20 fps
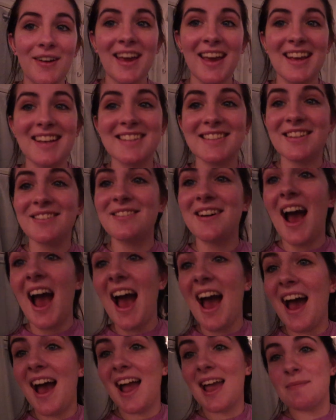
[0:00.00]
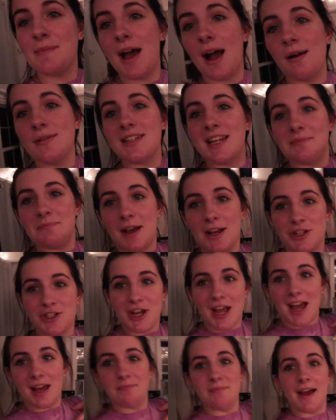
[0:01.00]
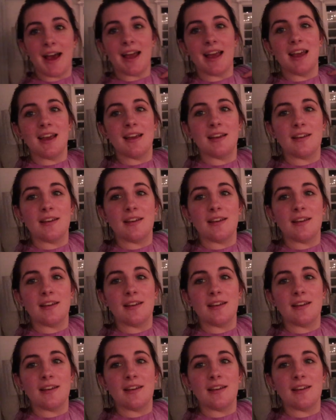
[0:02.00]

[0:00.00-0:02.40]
Okay, so I'm out in my shed, my